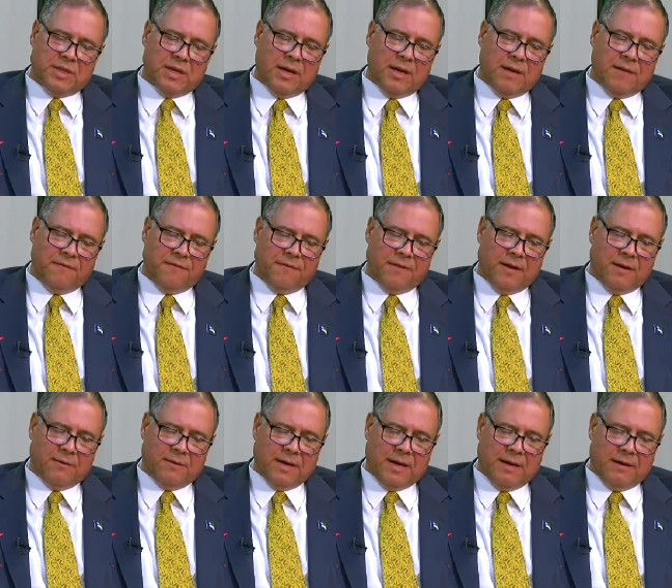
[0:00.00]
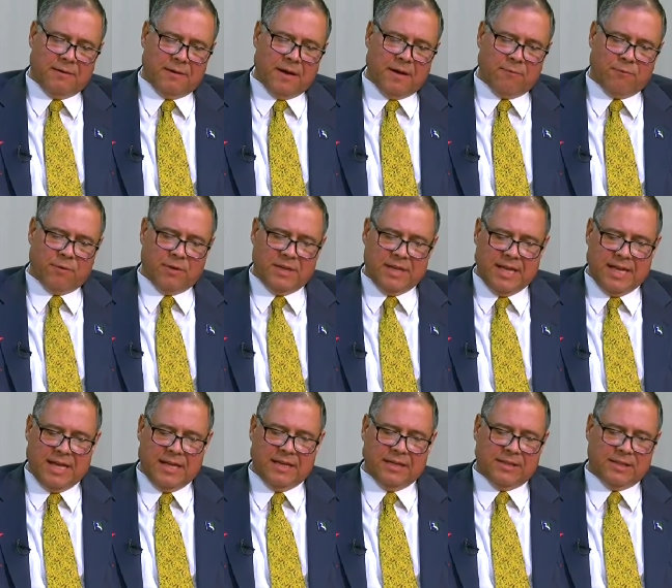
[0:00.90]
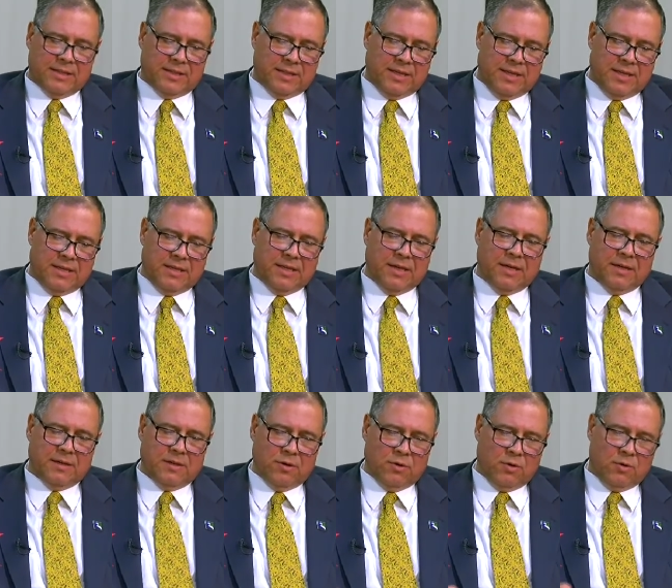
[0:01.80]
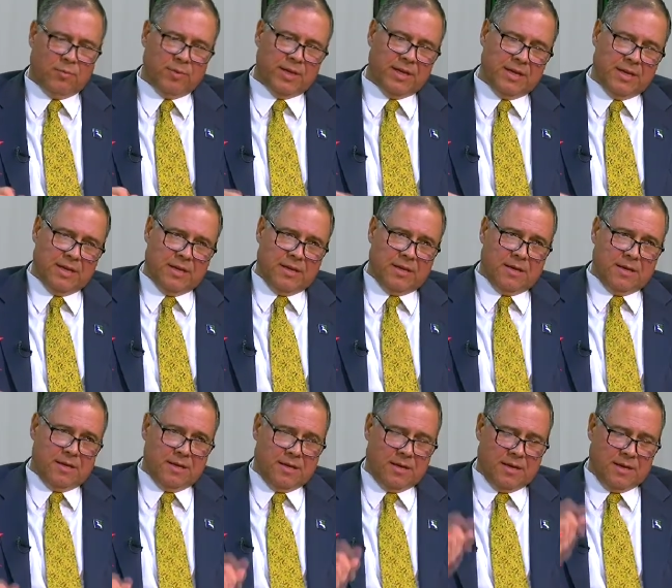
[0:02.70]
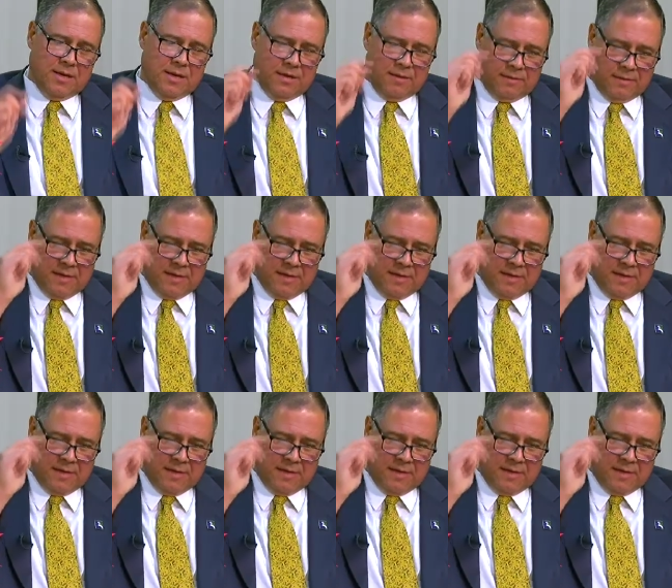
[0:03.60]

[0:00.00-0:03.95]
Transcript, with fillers: tough. I, I, I really hated to see Doug go, but he, he